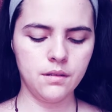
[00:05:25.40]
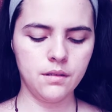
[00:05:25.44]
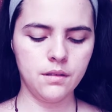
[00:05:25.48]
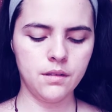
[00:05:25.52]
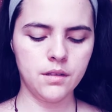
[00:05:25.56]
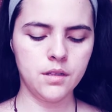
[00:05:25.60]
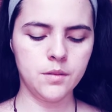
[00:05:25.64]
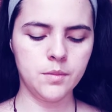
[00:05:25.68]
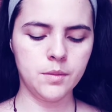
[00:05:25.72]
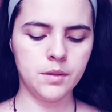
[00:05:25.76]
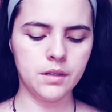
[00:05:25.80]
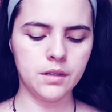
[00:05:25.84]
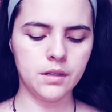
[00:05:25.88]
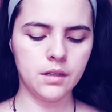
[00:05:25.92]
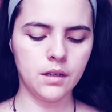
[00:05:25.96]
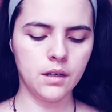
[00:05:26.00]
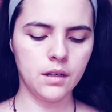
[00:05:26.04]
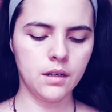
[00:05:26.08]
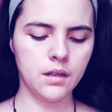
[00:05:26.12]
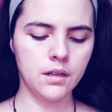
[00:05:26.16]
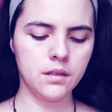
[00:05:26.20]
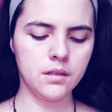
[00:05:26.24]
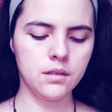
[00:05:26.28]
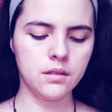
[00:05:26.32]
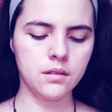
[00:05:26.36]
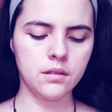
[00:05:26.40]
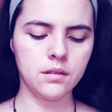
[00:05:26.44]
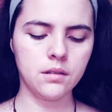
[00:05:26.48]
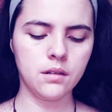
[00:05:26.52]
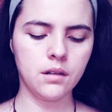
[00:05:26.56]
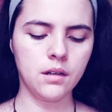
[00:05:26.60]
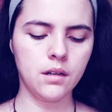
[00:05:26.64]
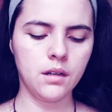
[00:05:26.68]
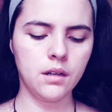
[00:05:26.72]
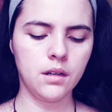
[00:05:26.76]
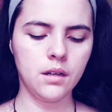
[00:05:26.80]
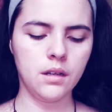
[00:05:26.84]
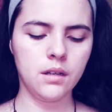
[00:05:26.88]
Spirit guides,
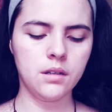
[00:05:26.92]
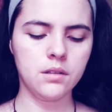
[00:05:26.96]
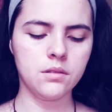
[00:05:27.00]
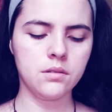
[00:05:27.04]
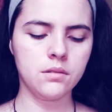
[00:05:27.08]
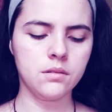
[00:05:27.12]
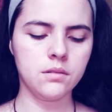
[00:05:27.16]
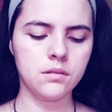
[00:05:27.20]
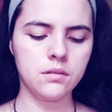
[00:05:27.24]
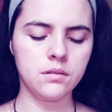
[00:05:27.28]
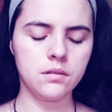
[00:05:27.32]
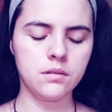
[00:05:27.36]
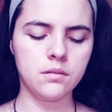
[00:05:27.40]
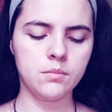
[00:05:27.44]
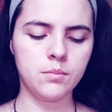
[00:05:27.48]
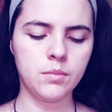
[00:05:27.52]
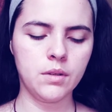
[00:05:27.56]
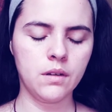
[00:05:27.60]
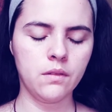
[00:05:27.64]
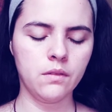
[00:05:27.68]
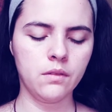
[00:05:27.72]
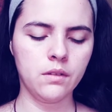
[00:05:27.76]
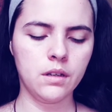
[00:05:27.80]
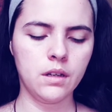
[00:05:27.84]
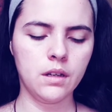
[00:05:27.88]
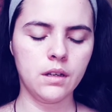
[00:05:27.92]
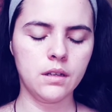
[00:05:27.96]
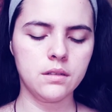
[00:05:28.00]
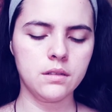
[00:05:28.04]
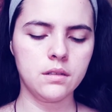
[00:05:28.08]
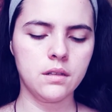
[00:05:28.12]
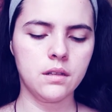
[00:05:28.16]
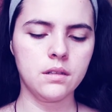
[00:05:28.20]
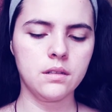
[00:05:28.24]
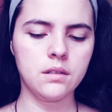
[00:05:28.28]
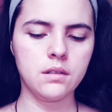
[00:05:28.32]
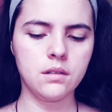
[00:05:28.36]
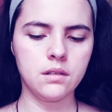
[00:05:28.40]
guardian angels, benevolent
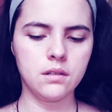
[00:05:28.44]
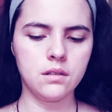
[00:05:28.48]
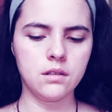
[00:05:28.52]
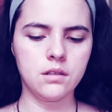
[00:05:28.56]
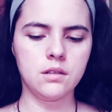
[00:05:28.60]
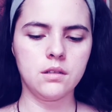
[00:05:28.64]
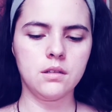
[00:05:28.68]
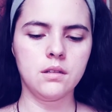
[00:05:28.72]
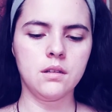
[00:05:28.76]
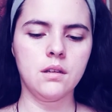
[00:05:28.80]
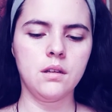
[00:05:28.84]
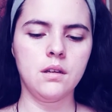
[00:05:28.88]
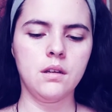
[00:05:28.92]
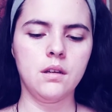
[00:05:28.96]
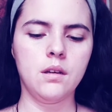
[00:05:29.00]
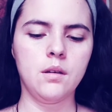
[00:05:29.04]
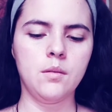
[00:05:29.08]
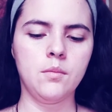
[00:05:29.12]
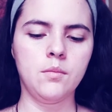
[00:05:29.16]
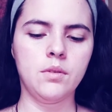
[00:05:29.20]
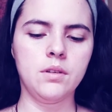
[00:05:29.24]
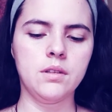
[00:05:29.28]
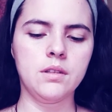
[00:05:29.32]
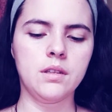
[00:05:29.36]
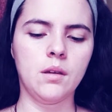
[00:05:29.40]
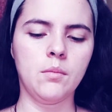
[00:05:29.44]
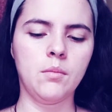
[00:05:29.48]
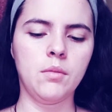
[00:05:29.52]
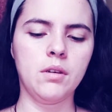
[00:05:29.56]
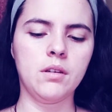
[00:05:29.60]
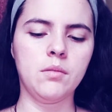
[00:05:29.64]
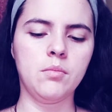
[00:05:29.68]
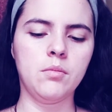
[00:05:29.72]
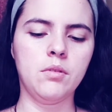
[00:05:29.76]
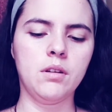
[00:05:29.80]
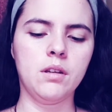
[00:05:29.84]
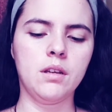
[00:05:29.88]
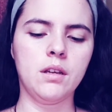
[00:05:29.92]
ancestors. Please help me
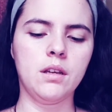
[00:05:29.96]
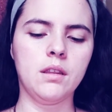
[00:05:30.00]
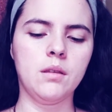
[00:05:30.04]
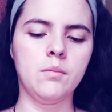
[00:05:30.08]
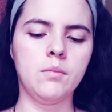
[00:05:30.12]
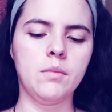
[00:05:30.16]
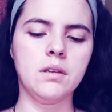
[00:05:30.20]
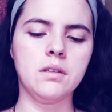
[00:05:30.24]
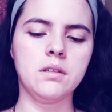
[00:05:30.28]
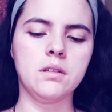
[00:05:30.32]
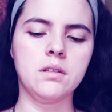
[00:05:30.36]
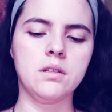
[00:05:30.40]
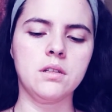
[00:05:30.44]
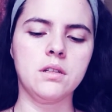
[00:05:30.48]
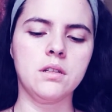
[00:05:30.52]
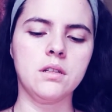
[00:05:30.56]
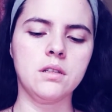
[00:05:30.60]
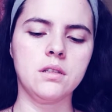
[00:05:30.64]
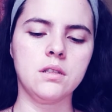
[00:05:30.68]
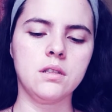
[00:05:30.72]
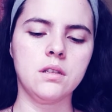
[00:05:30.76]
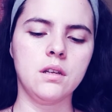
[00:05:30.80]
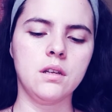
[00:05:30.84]
communicate the messages